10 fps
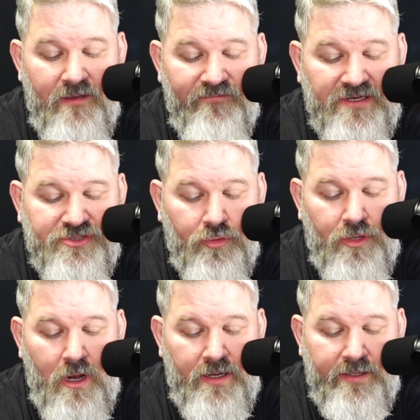Visual
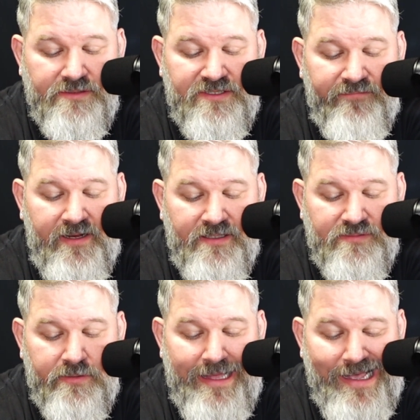and audio
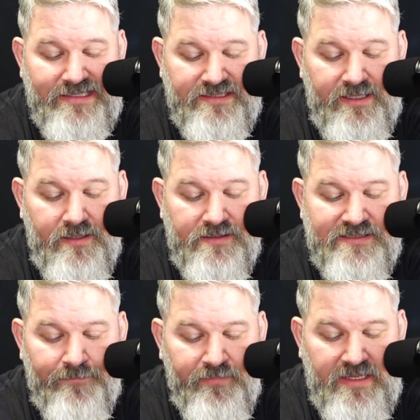surveillance were the eyes and
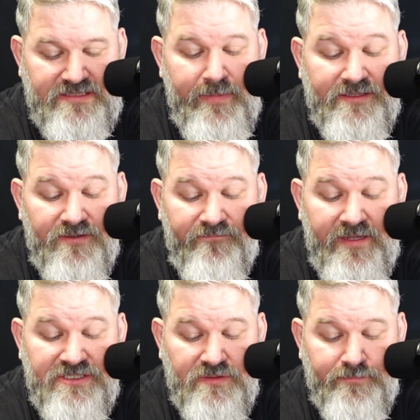ears. Inspector
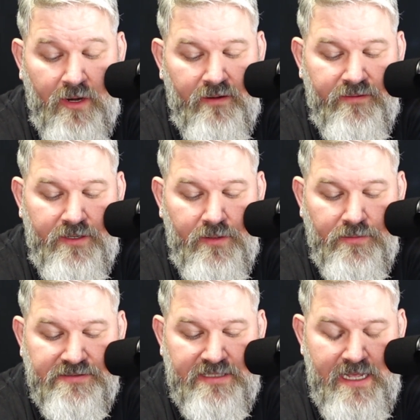Finch was part of the
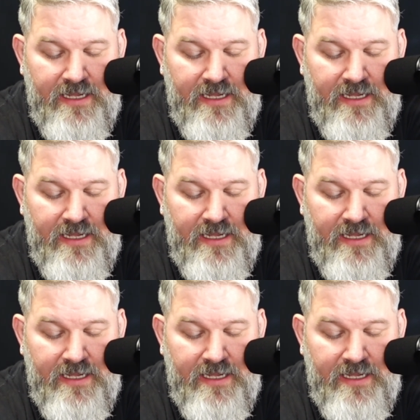nose.